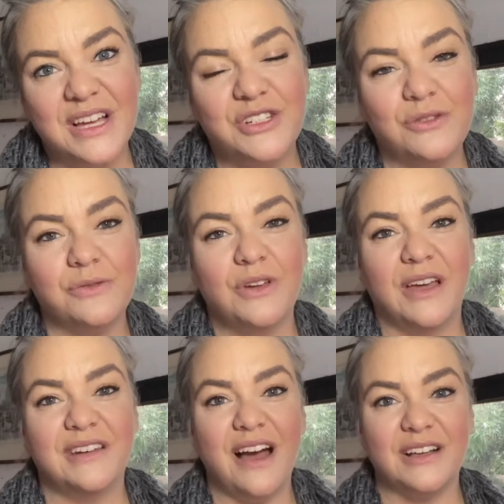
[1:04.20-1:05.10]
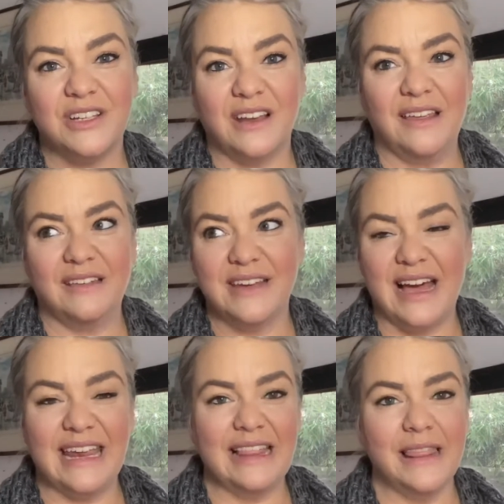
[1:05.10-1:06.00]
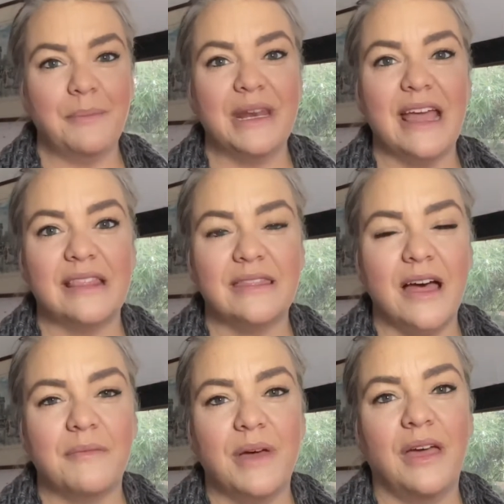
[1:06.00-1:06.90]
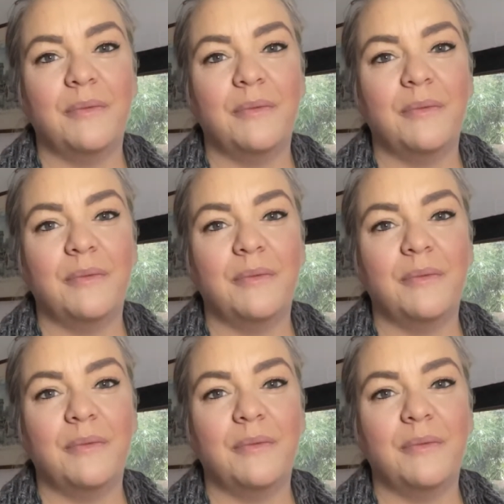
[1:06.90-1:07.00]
to not not eliminate them,